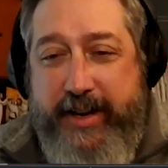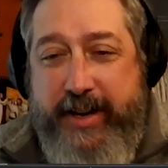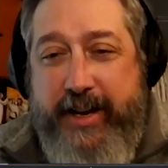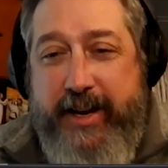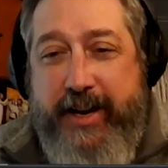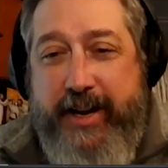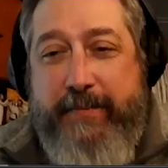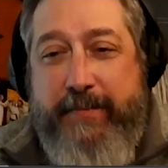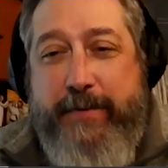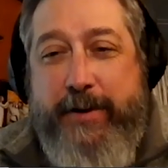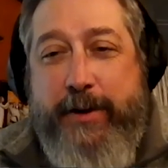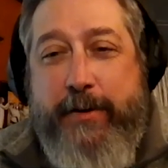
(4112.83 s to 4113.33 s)

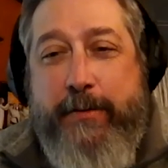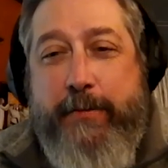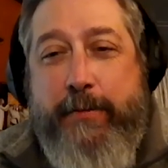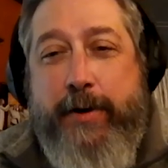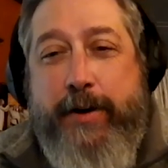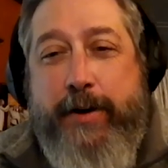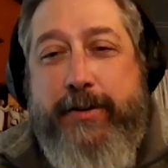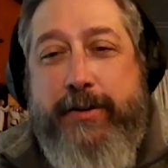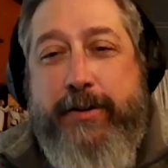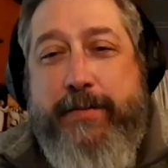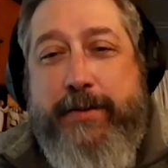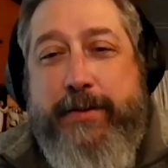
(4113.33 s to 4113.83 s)
you're
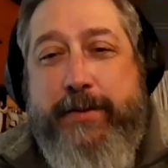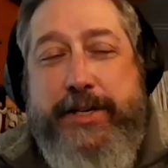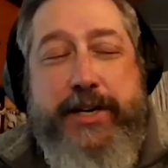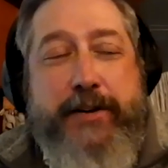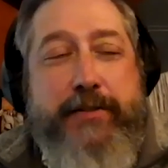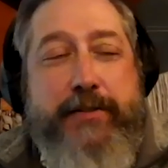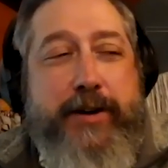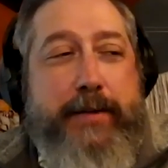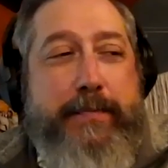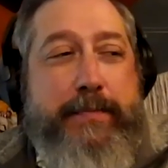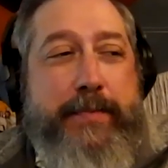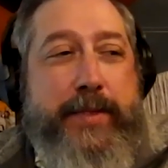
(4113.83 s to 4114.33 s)
welcome to
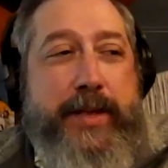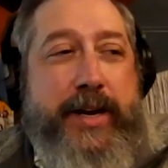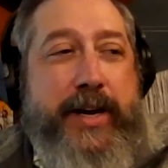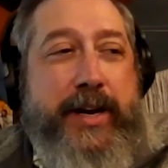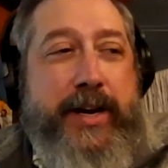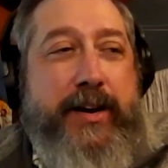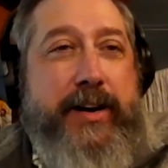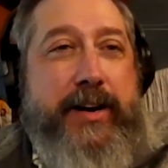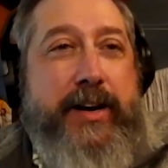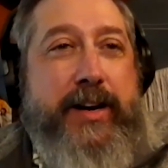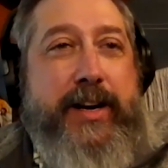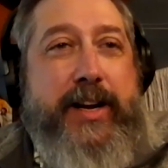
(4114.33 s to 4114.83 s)
show up
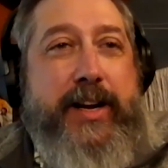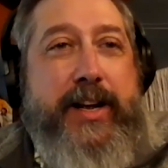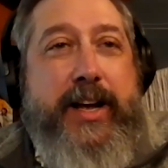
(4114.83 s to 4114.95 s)
there.